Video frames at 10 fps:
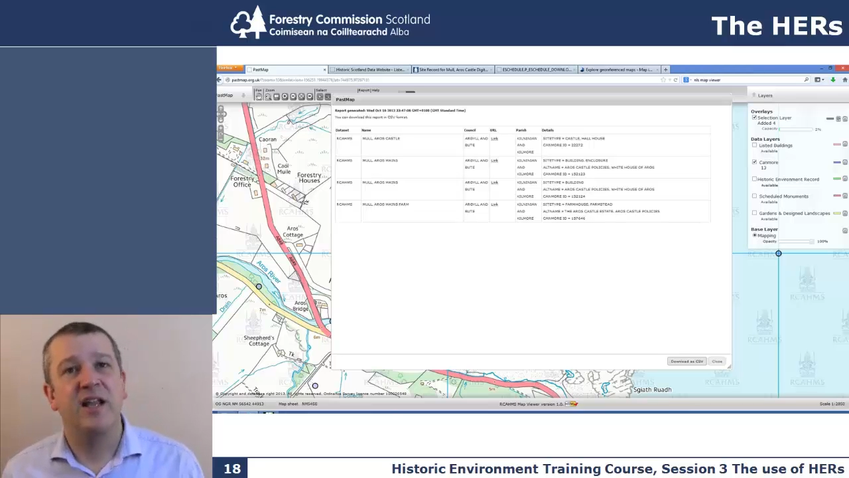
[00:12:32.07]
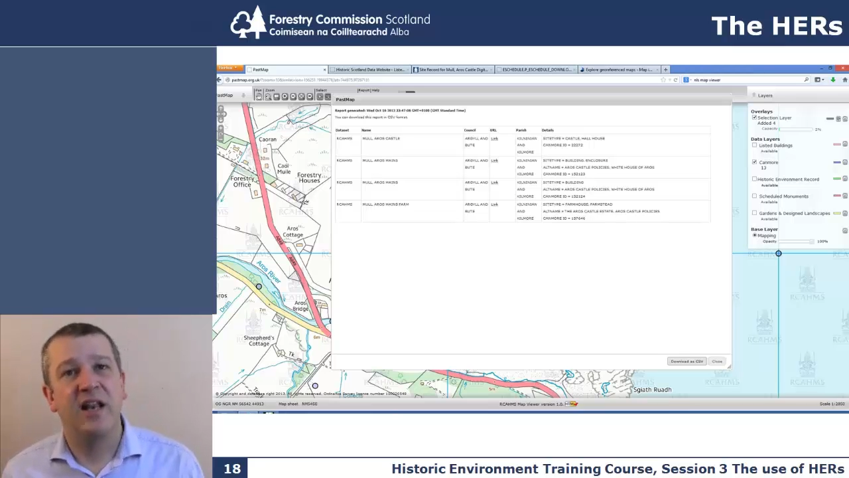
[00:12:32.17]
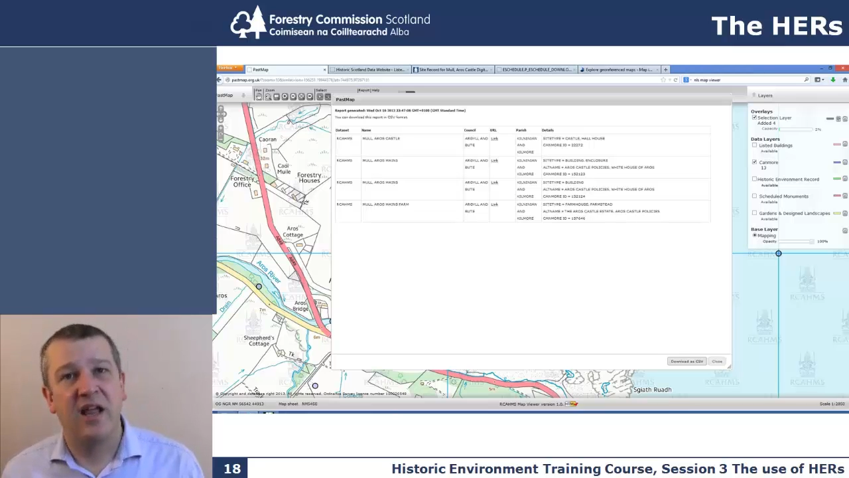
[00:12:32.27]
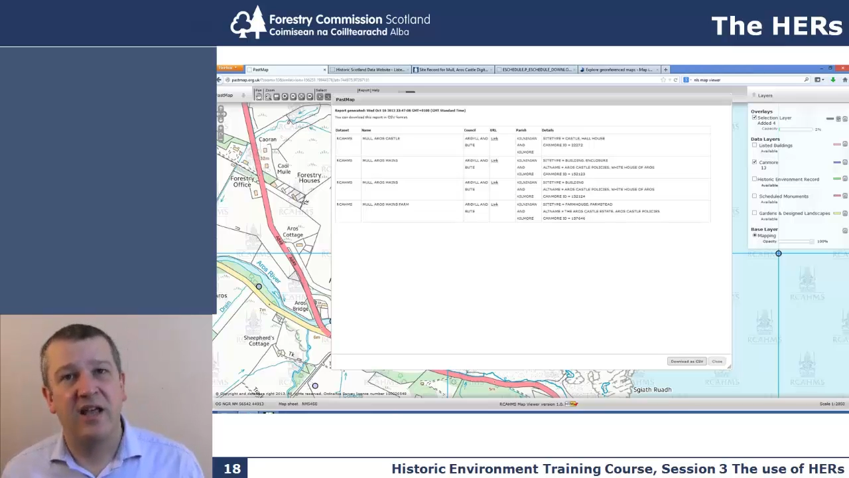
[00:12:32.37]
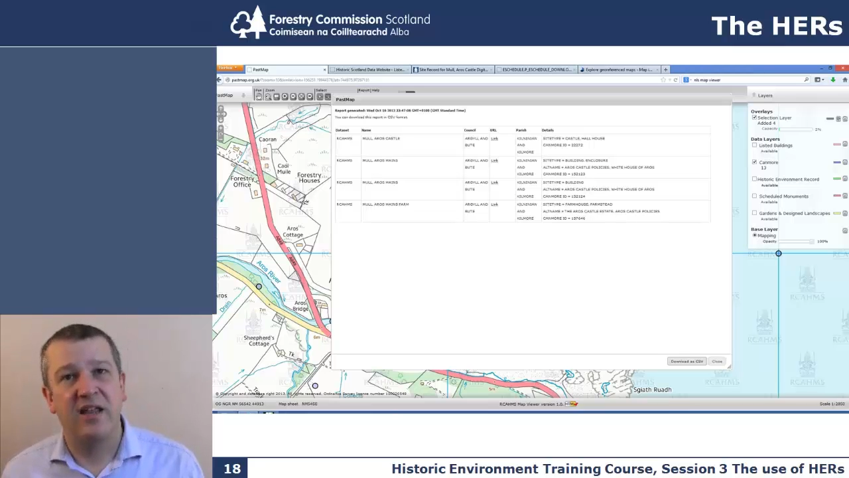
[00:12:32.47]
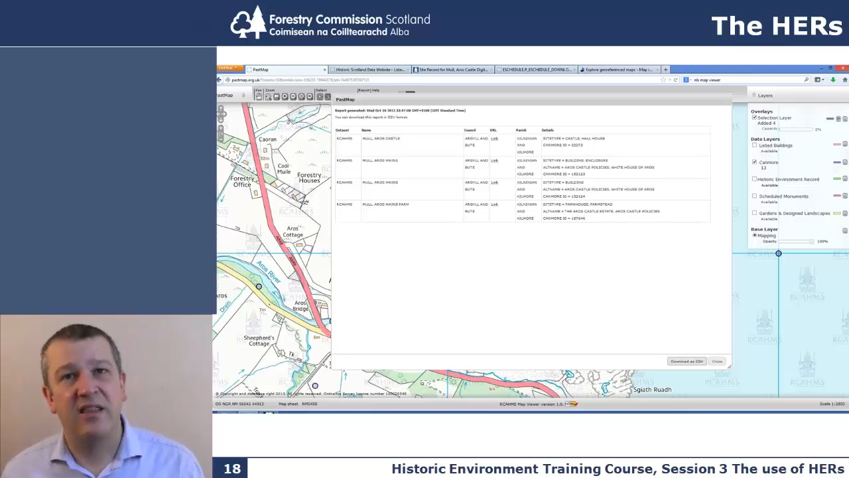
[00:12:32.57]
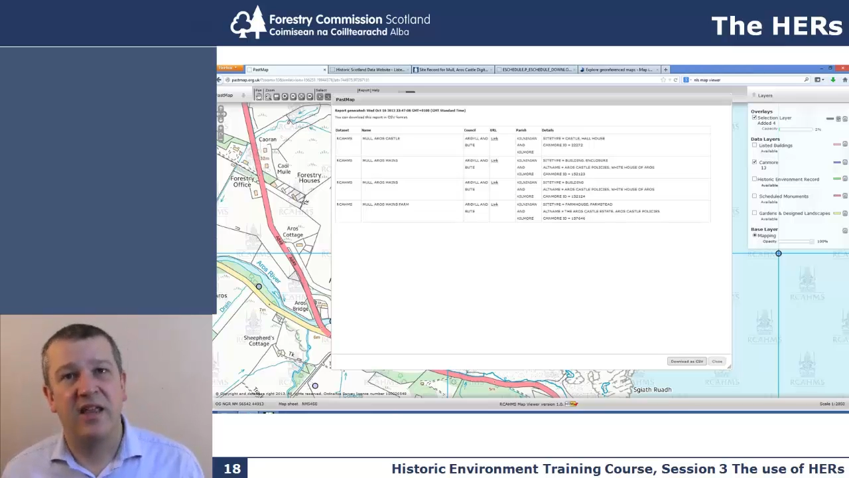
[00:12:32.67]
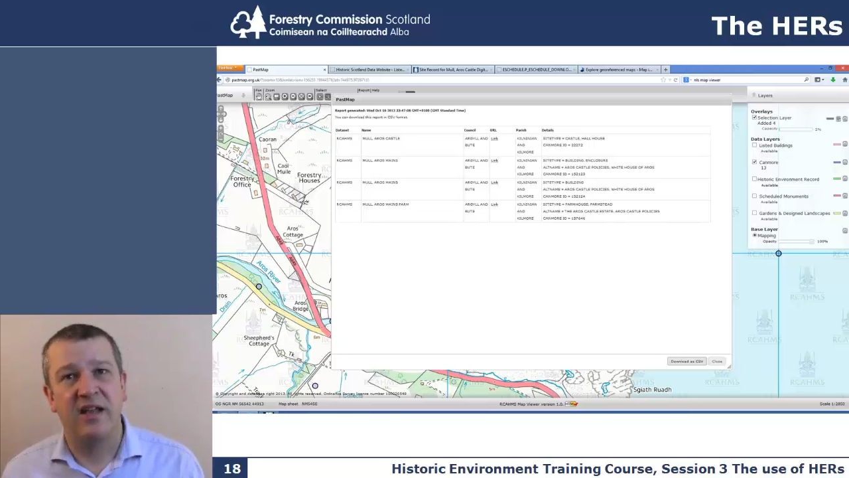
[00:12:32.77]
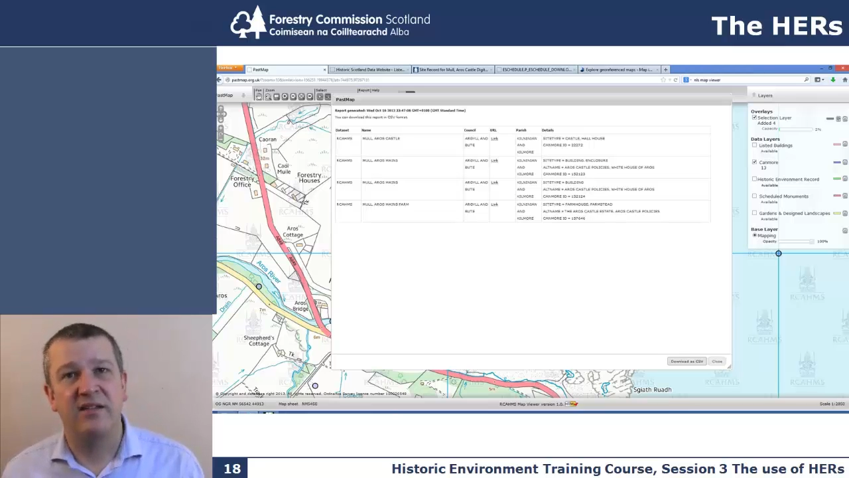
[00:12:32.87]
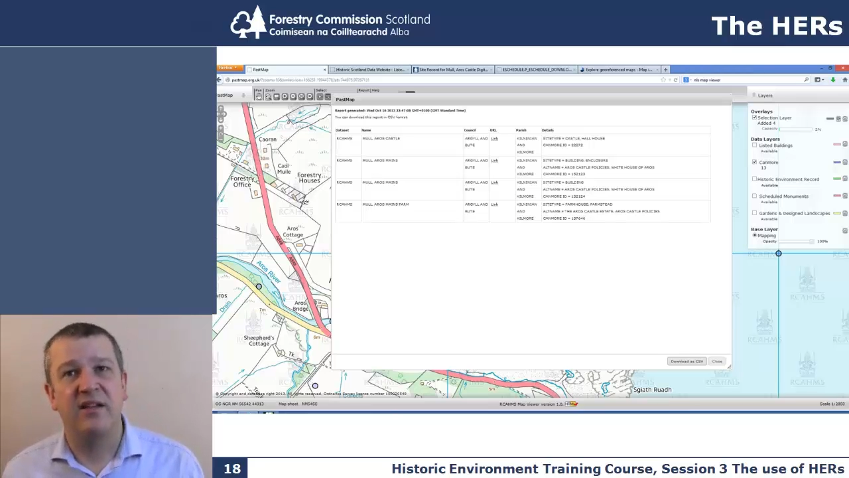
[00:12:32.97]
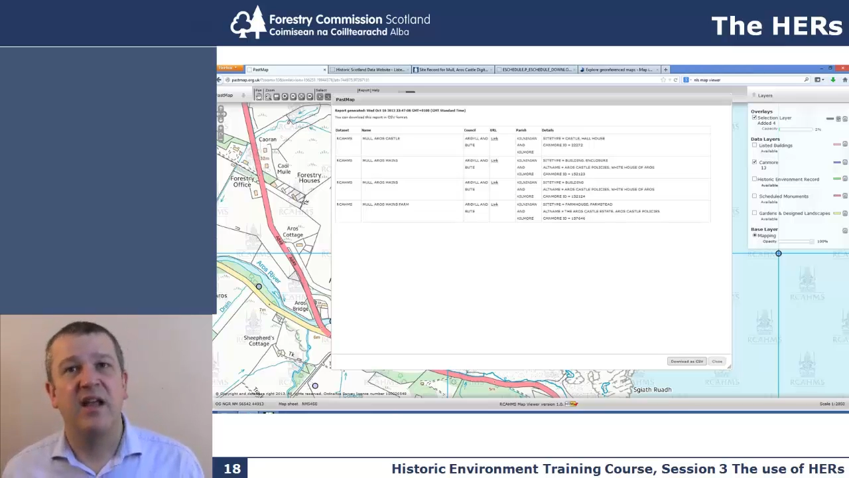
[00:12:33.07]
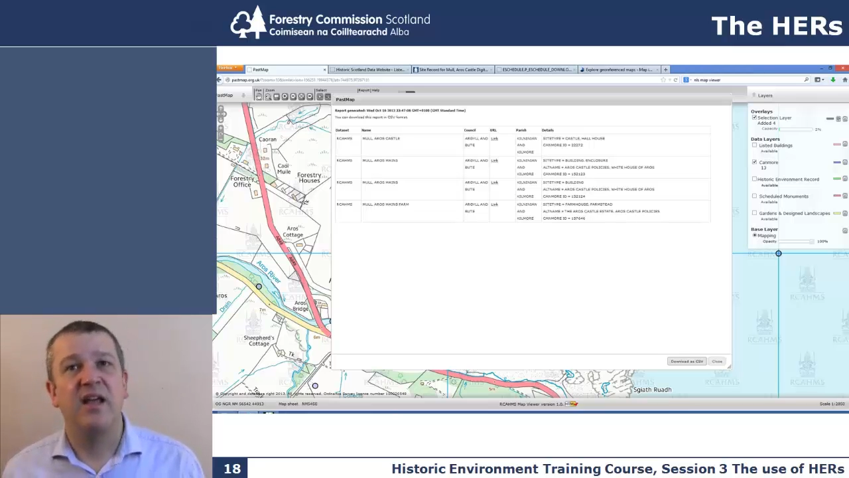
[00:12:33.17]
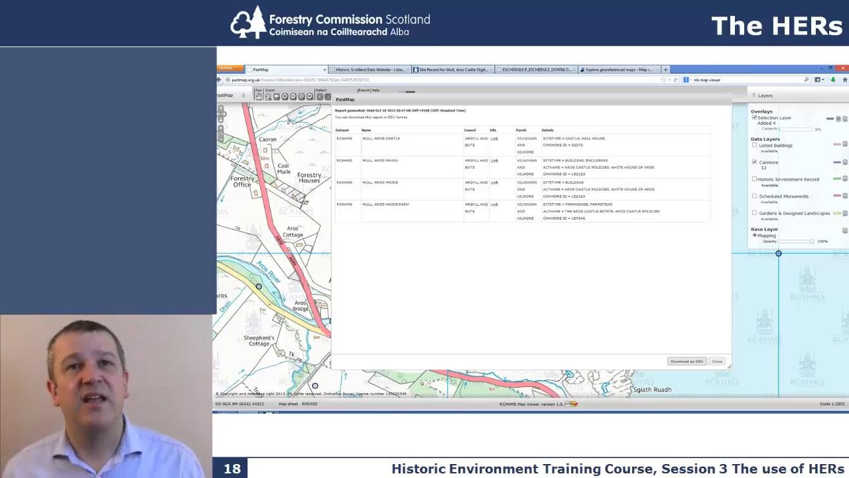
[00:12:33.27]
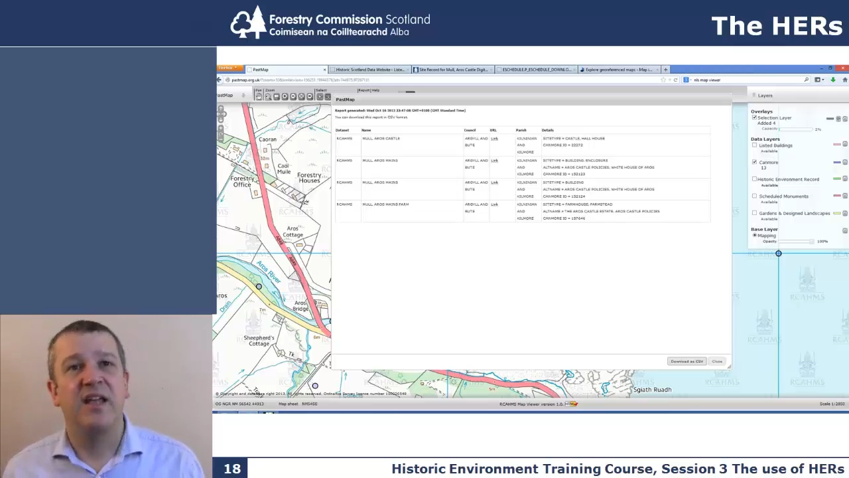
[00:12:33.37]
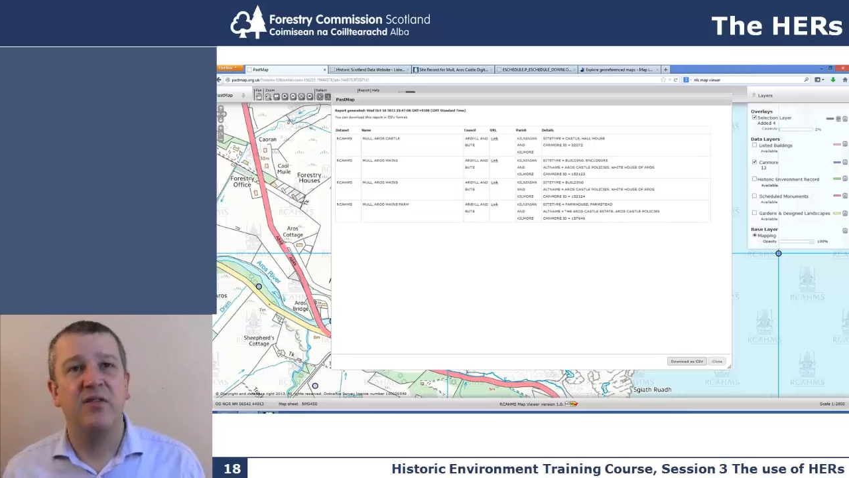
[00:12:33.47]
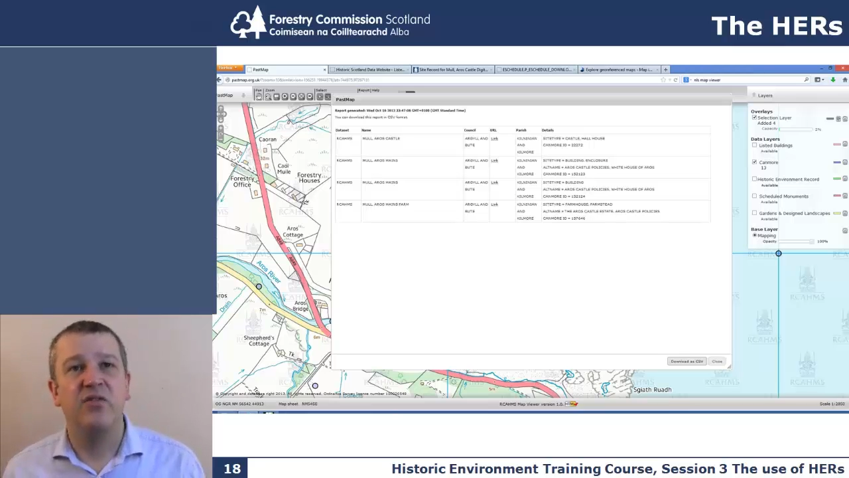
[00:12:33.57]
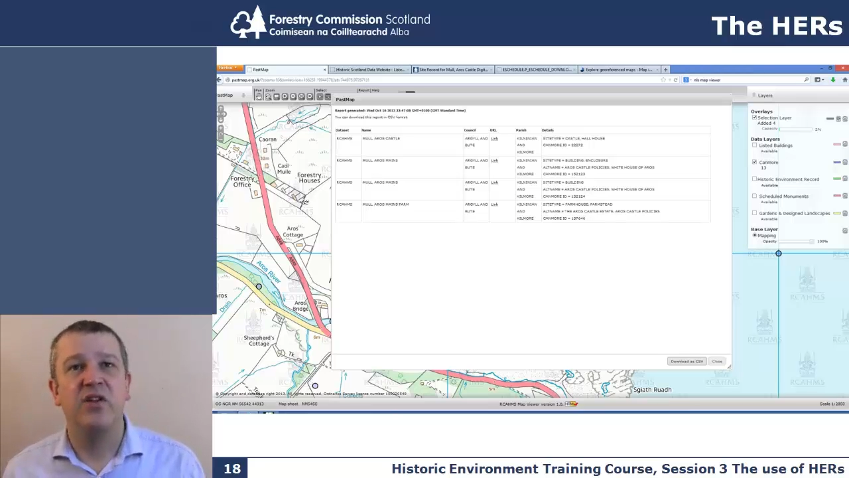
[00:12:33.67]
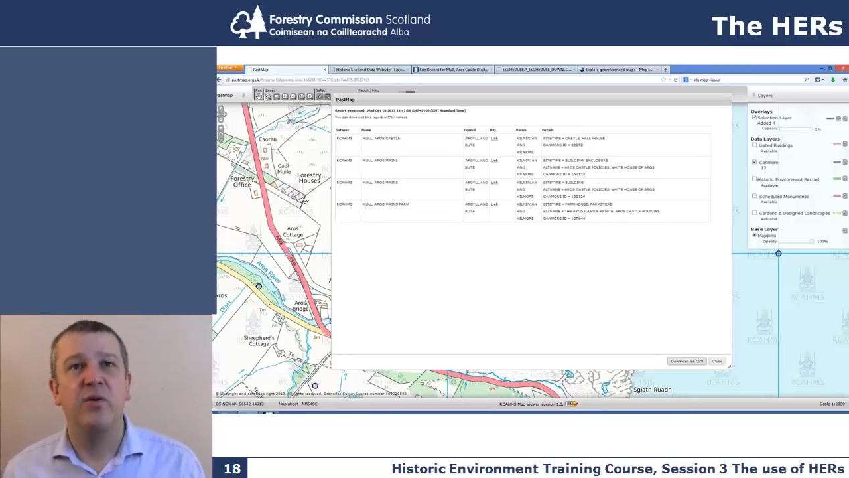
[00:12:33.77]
like this gives